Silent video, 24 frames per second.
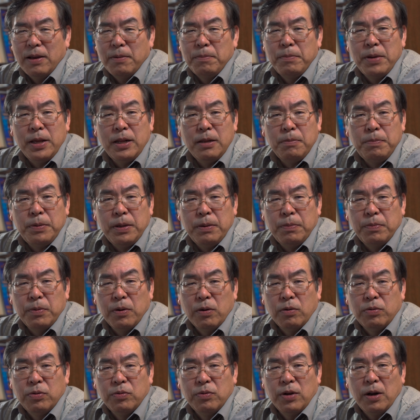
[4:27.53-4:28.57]
are many
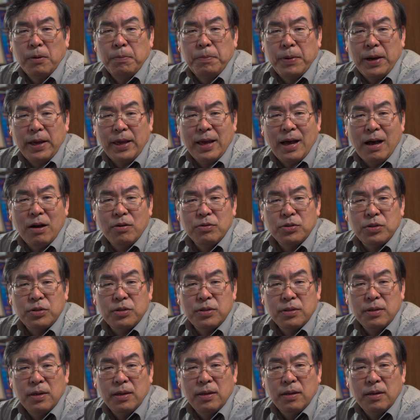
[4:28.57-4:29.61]
people who want to buy a house